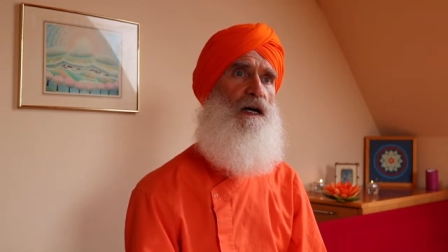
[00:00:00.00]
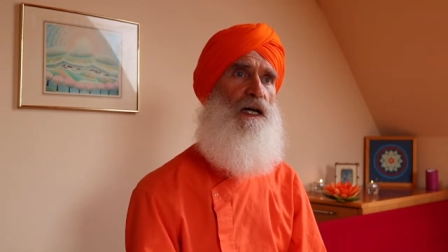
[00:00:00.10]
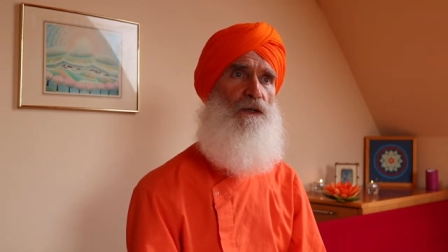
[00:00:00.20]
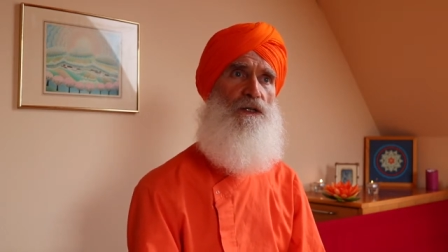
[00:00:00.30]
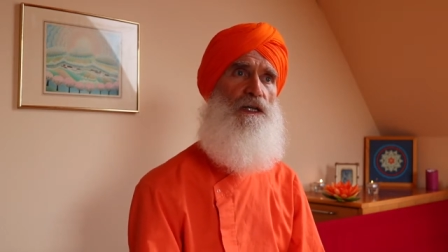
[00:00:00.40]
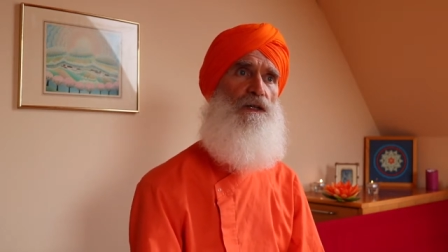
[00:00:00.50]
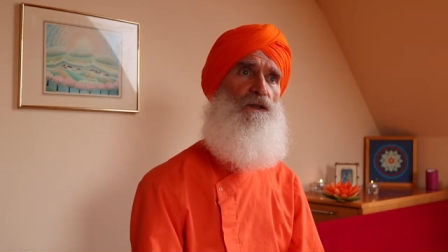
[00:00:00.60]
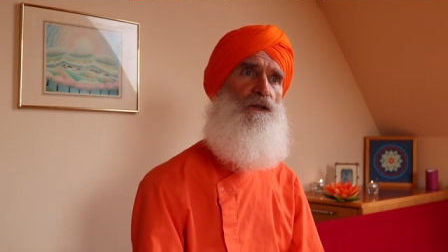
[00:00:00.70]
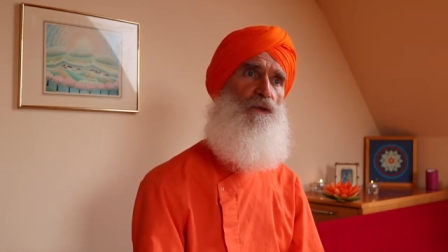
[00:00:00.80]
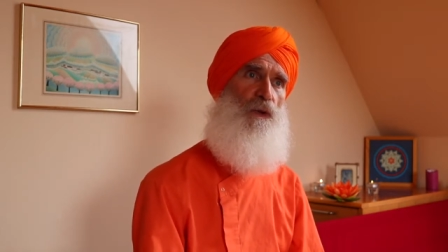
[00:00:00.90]
I use it in
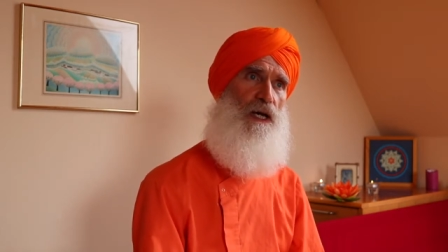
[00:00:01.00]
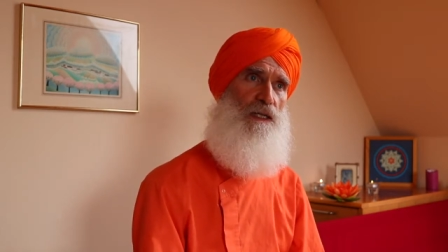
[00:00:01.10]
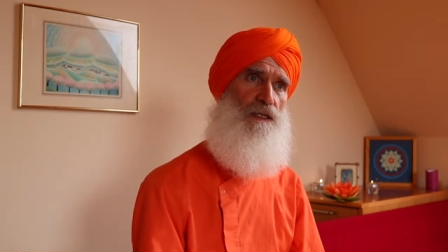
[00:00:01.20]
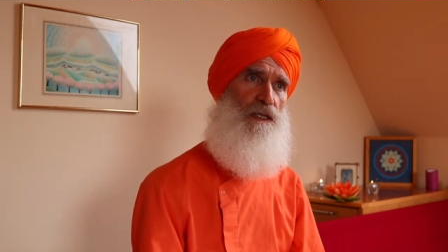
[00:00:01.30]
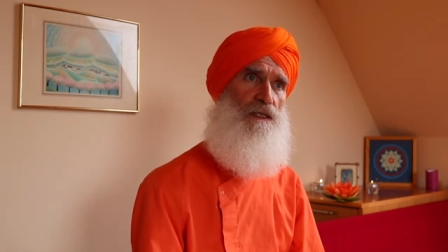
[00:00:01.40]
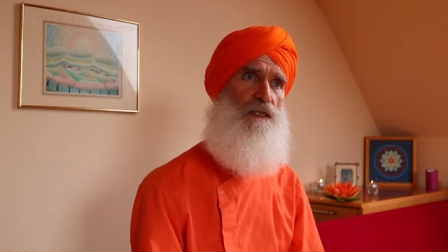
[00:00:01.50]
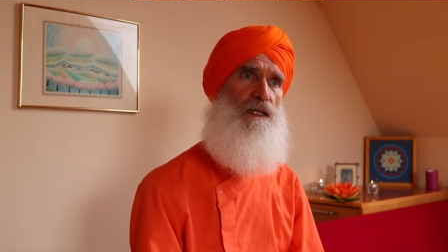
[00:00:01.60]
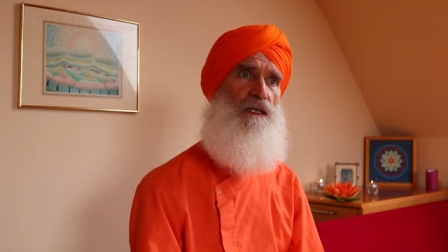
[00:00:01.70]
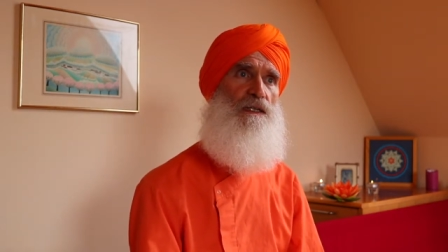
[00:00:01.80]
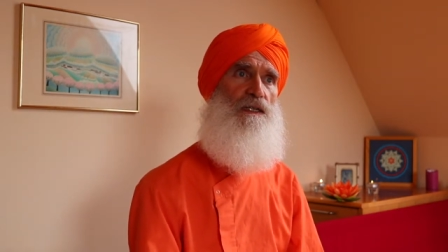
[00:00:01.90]
two ways. It's
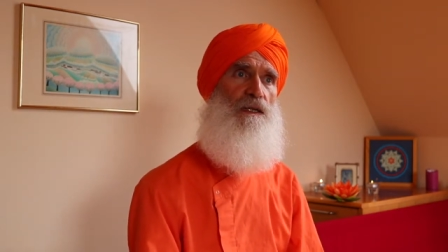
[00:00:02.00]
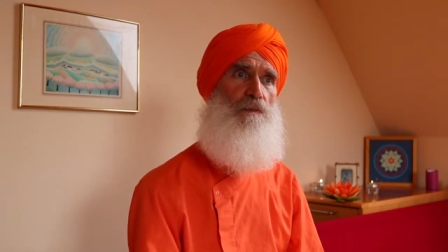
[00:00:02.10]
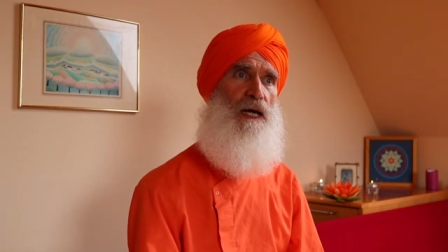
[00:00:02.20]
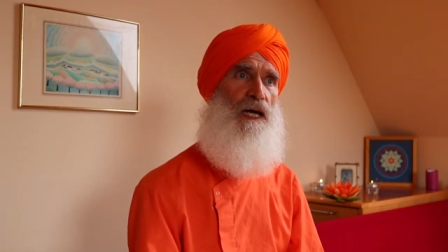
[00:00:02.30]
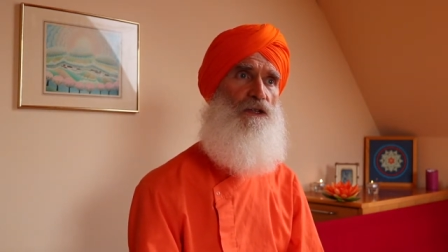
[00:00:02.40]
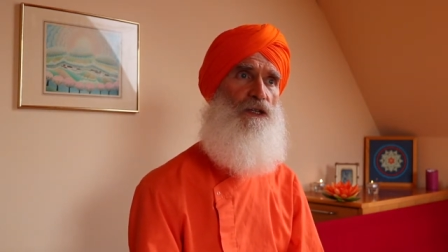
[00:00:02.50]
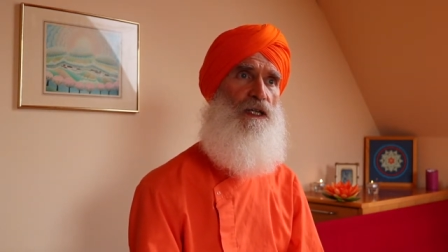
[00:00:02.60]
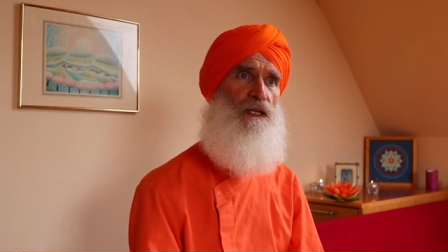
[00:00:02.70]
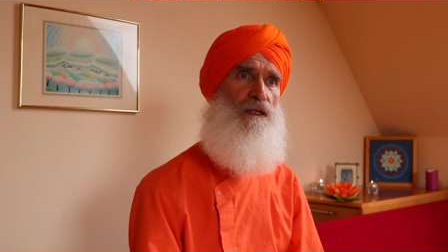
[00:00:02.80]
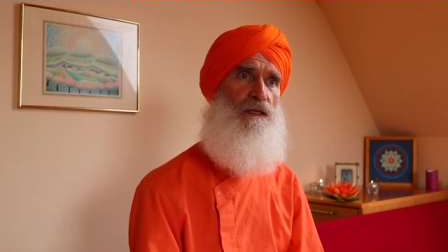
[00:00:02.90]
it's
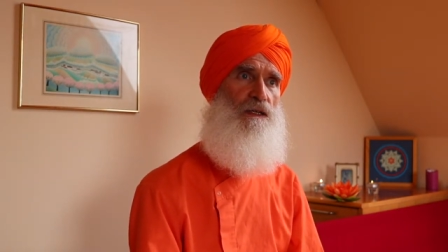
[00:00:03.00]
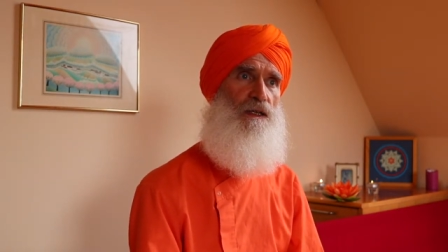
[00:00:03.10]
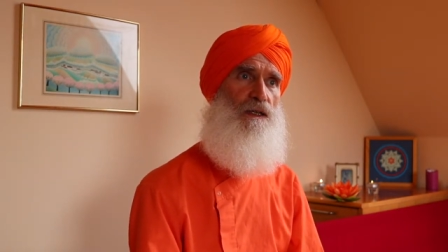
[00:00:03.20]
imagining